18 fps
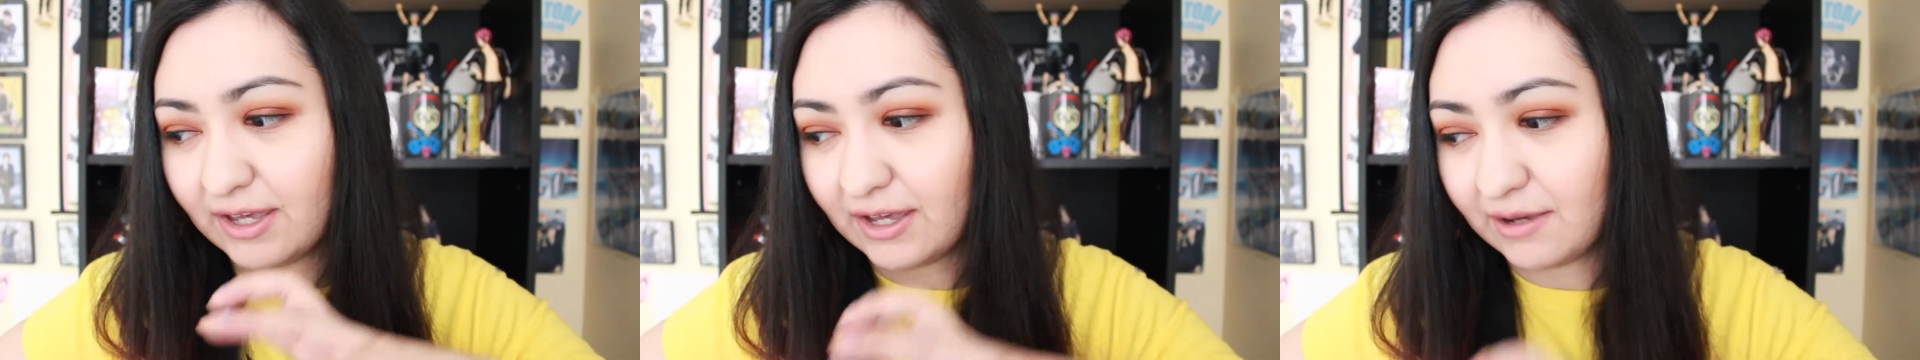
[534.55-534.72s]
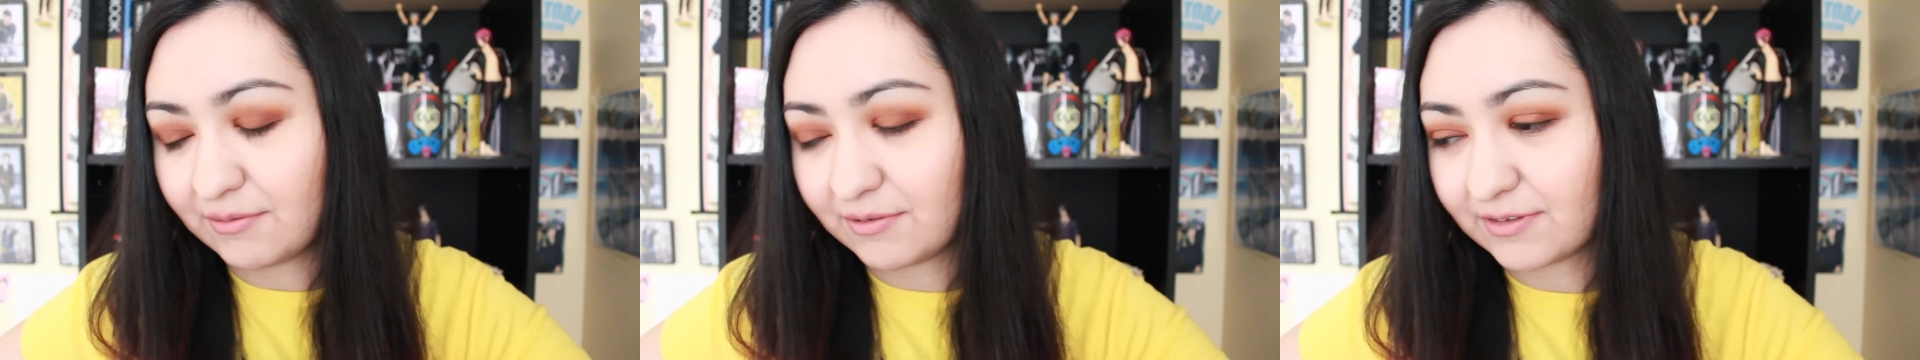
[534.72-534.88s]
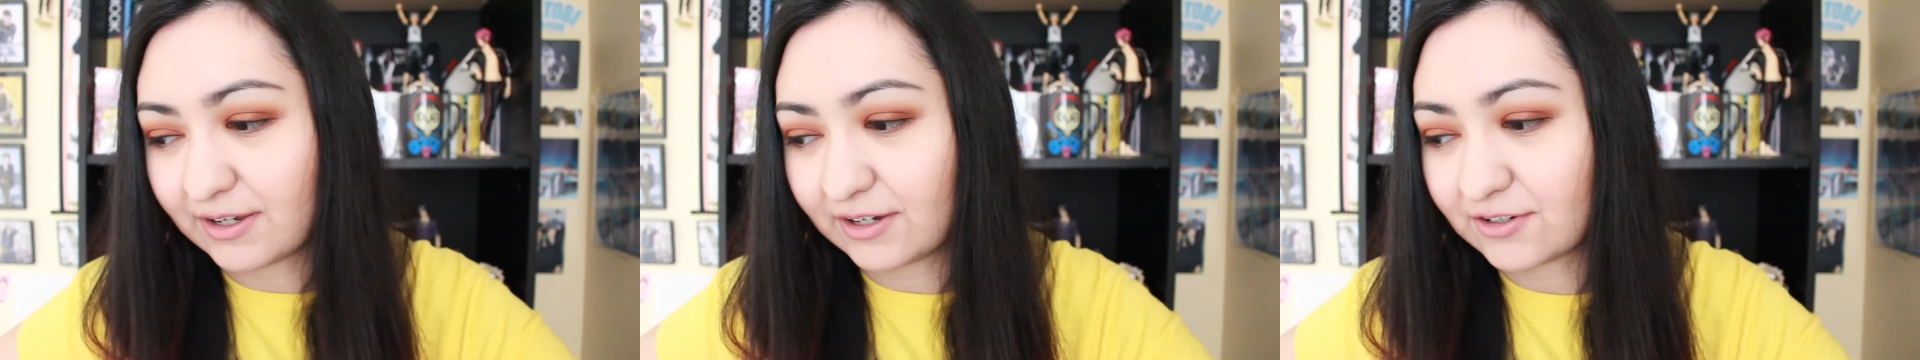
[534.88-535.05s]

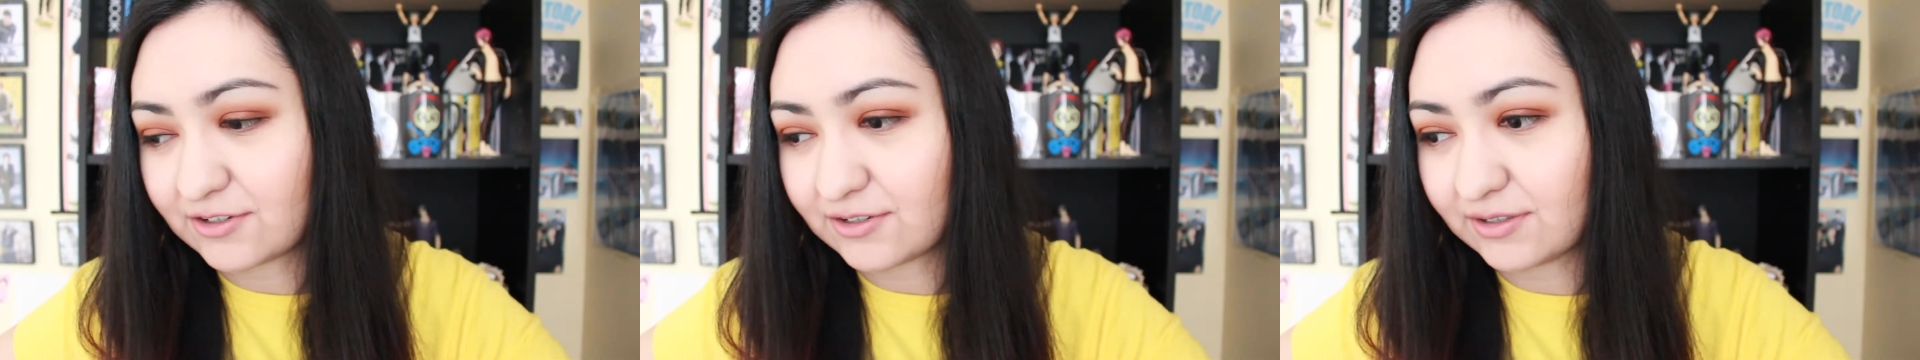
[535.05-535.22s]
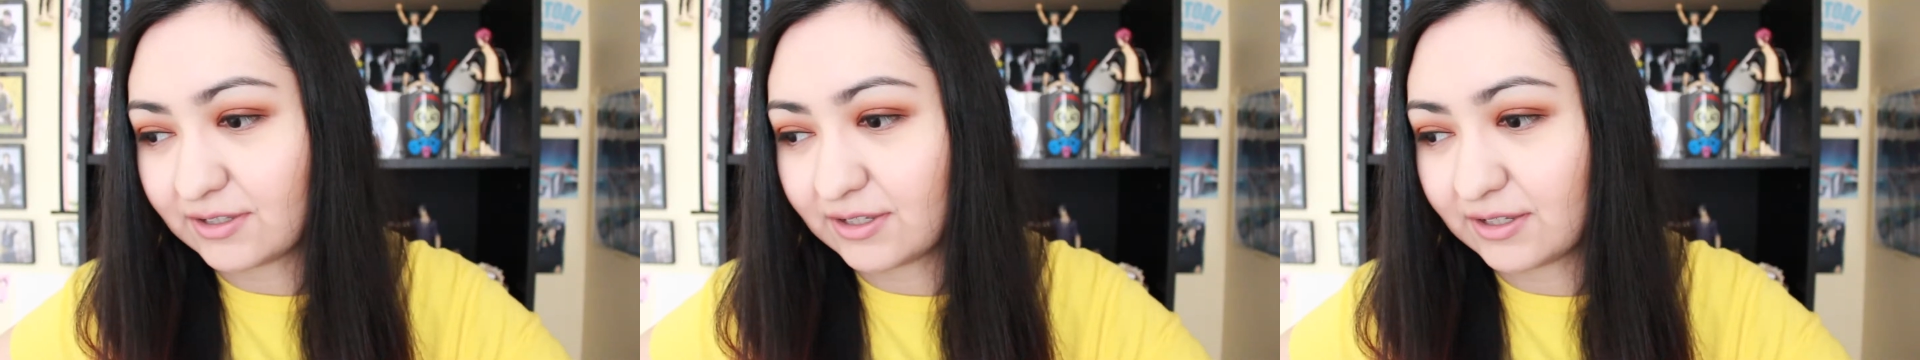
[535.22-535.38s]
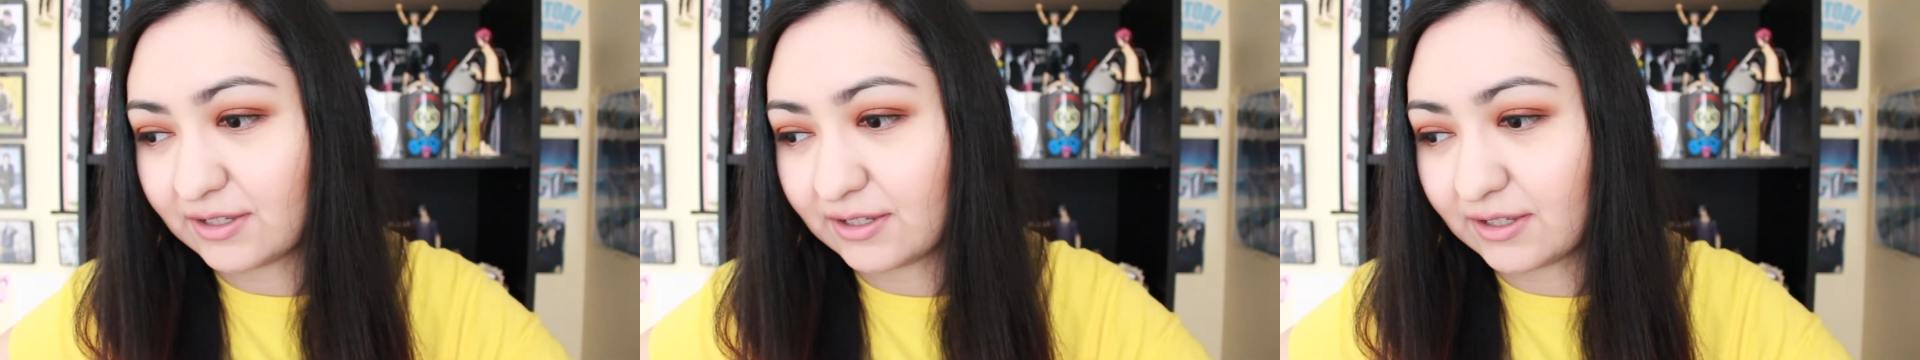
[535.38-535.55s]
I was
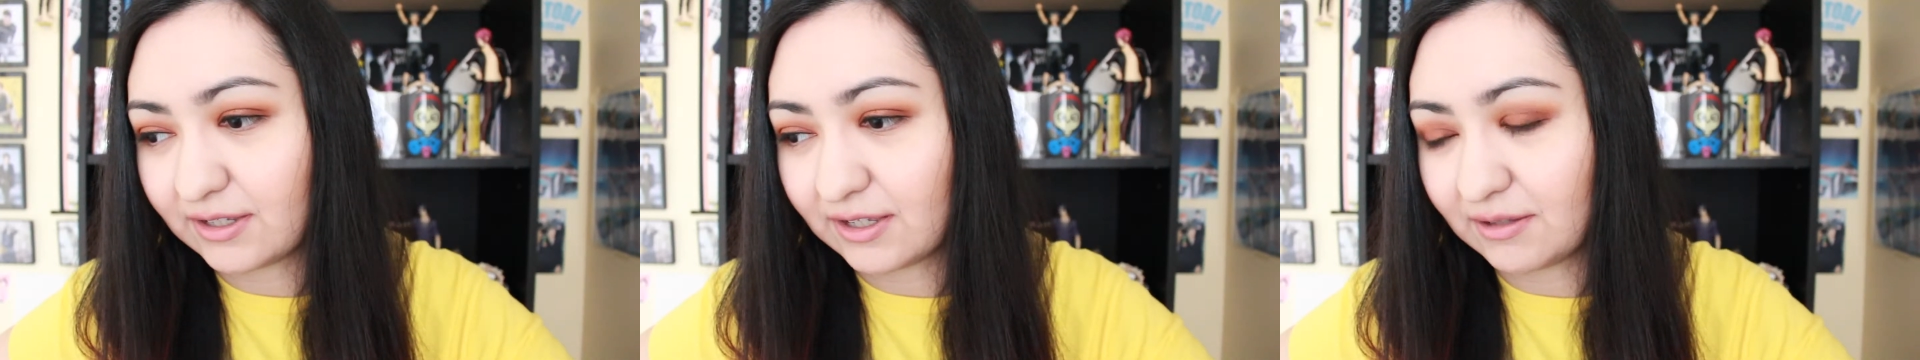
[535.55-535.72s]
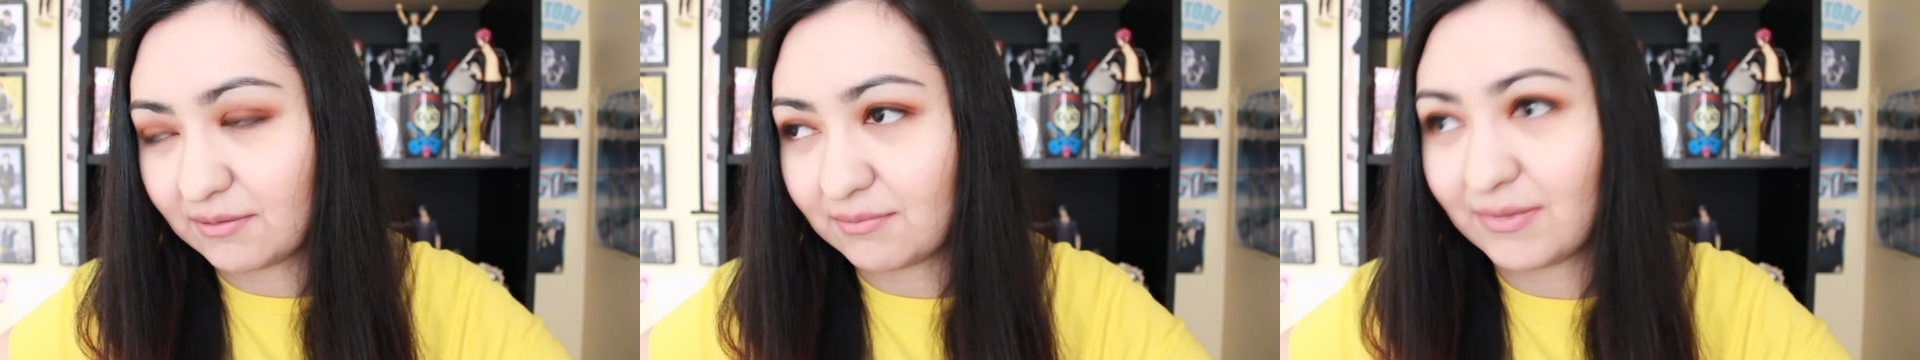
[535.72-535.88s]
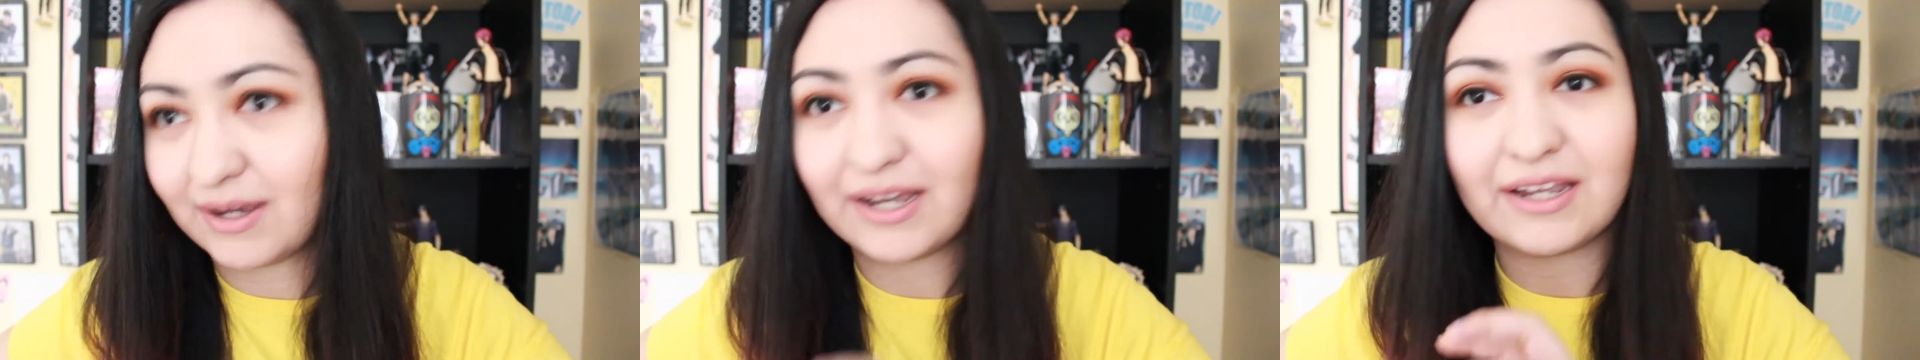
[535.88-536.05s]
actually
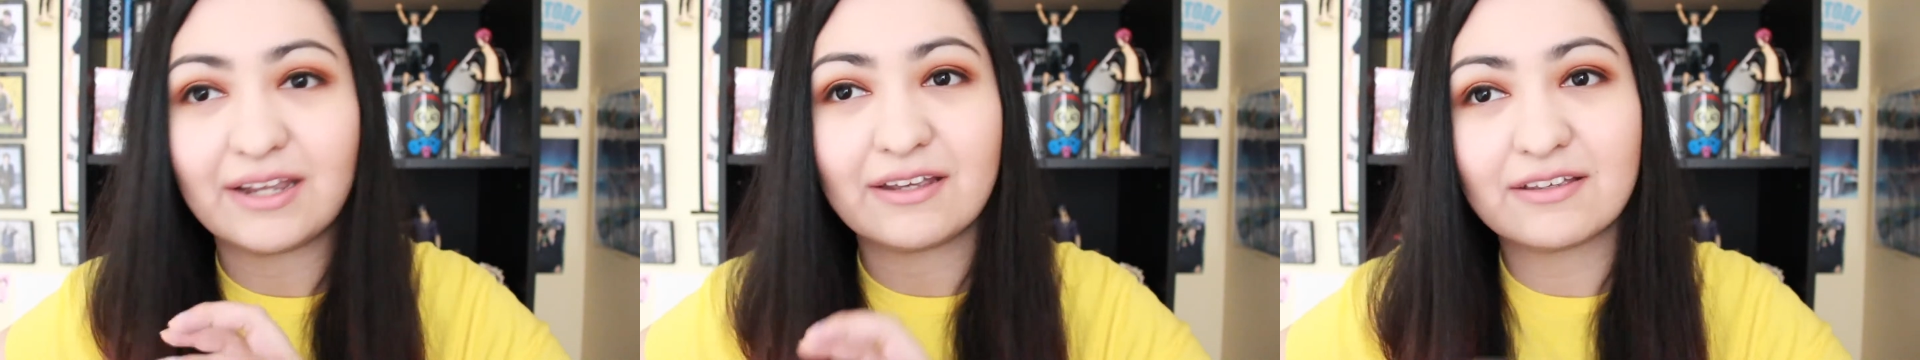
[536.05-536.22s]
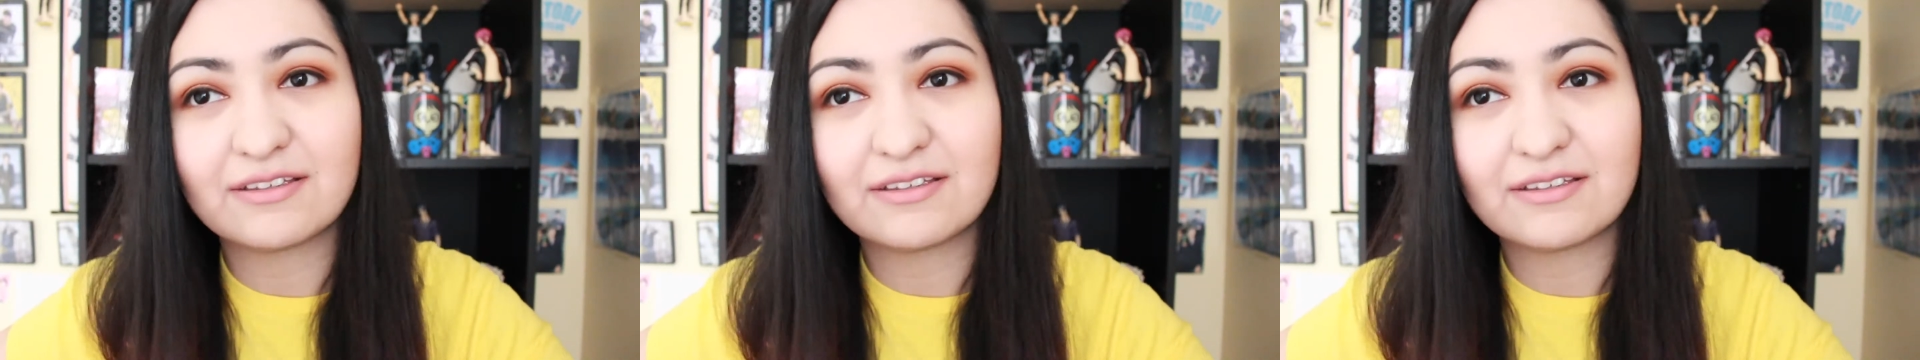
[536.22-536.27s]
in my